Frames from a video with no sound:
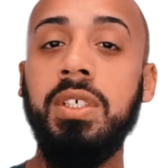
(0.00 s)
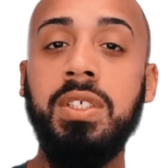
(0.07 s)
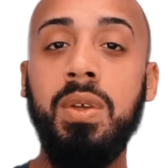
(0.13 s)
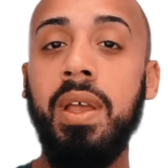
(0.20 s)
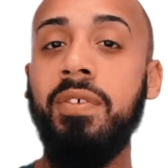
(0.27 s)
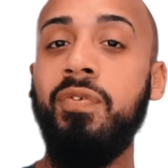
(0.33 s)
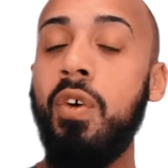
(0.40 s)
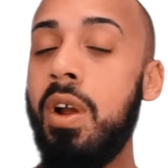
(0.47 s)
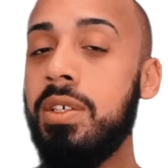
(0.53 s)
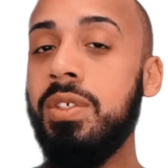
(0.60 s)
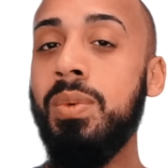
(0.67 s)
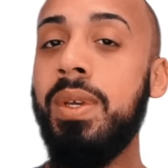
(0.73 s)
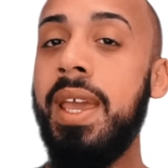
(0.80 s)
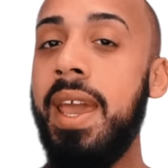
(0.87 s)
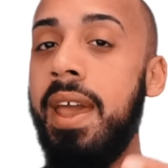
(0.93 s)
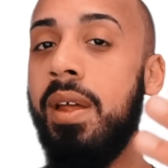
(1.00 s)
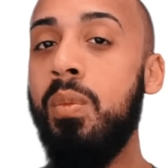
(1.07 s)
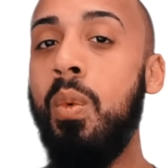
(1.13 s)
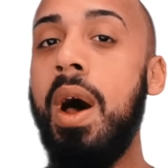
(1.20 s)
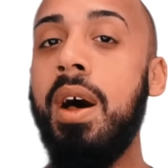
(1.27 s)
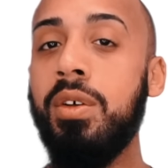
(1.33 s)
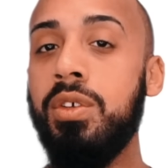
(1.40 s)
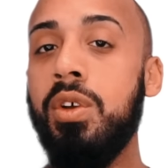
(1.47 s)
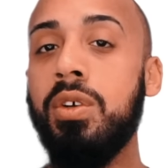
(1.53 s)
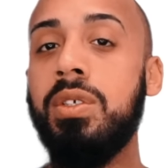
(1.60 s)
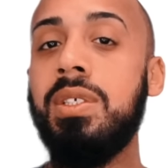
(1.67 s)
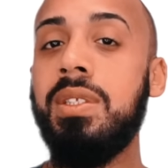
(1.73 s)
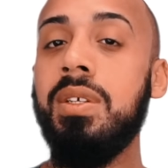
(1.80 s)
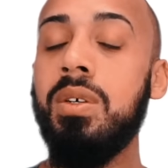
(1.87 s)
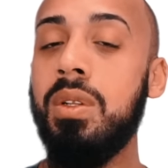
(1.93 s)
it to as far as you can while you're
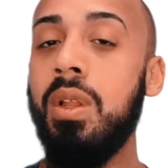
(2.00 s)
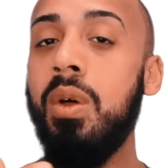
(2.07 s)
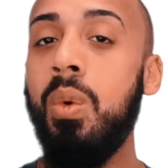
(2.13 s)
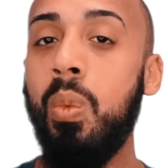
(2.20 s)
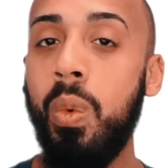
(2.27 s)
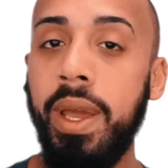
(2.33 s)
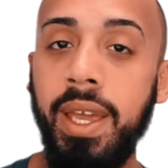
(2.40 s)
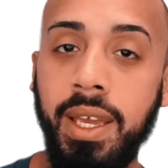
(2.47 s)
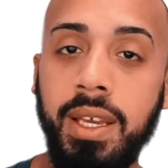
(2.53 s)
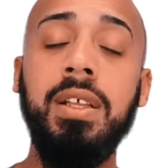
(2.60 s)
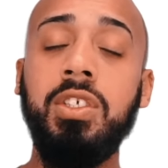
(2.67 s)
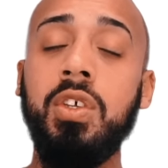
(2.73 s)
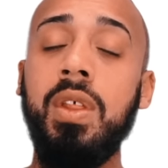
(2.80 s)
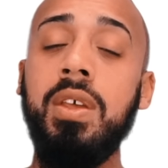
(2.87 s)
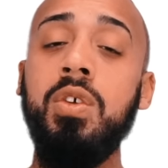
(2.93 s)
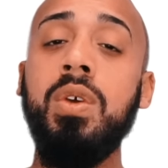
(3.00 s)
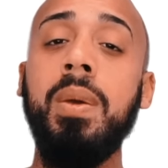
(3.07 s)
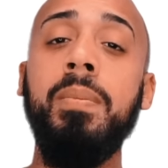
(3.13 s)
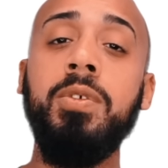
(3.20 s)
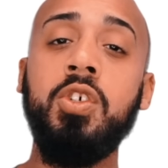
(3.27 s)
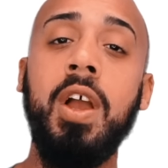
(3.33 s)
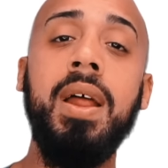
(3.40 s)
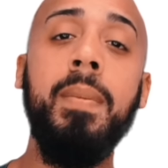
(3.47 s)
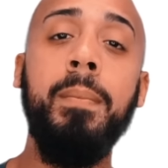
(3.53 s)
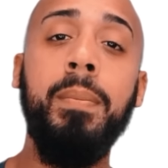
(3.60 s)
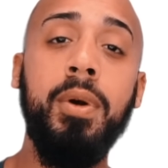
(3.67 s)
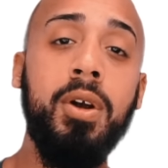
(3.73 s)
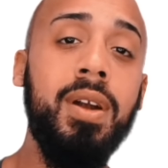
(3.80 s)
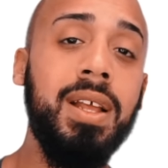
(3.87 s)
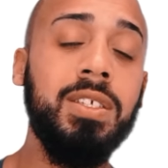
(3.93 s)
still awake so that you can try to
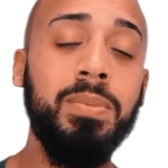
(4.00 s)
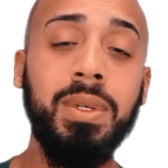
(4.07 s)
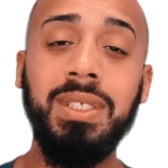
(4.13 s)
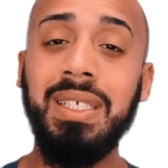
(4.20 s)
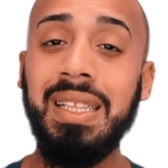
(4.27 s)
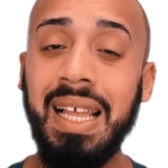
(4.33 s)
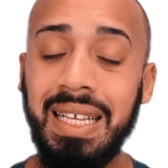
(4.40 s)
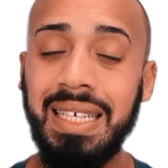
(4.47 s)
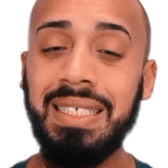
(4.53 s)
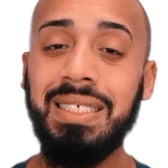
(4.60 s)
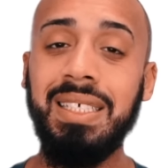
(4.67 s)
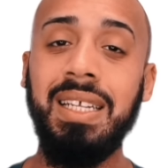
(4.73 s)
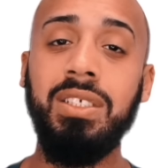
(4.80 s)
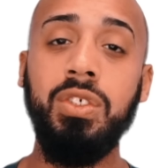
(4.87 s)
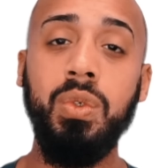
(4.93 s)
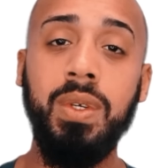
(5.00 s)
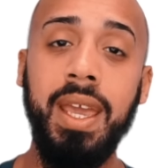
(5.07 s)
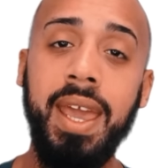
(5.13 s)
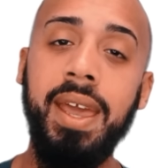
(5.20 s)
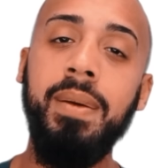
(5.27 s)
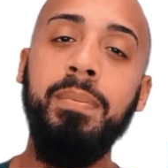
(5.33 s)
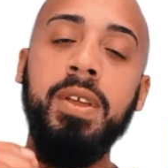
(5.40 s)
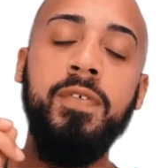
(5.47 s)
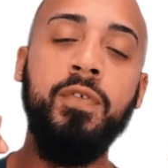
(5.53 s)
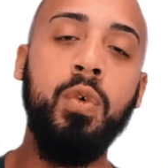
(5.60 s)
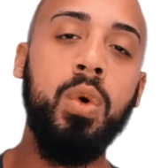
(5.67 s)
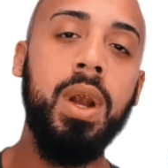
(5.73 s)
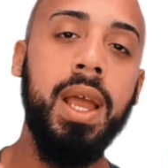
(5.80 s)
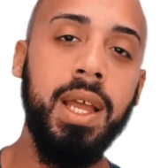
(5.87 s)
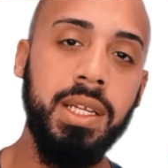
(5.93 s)
burn as much glycogen as you can
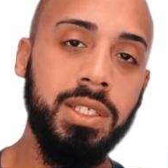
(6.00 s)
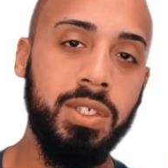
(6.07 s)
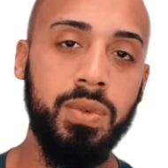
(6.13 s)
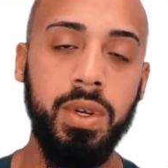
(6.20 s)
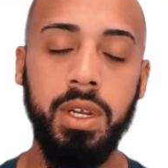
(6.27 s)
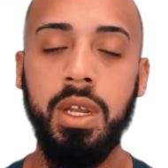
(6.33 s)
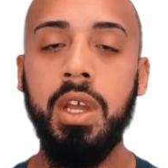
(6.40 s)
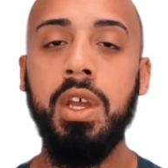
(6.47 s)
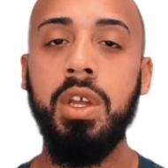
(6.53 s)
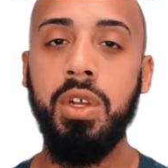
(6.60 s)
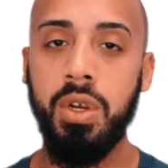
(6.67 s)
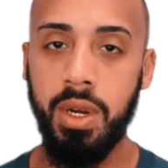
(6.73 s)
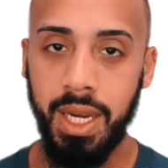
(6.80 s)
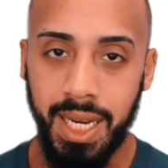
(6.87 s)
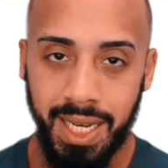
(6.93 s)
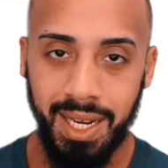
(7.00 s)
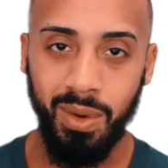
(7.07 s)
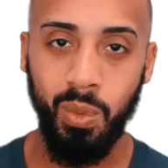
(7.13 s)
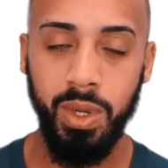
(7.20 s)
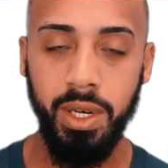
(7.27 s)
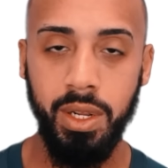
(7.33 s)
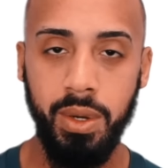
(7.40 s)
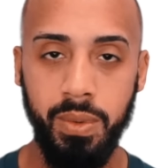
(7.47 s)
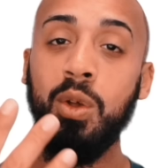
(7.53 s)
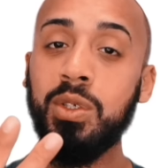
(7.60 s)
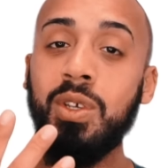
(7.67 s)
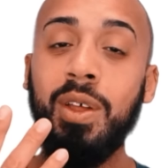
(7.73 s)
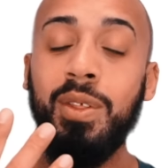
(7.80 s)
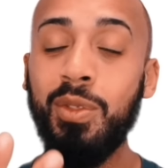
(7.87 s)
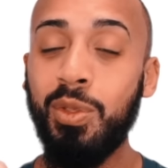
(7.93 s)
before entering your eating window. Those are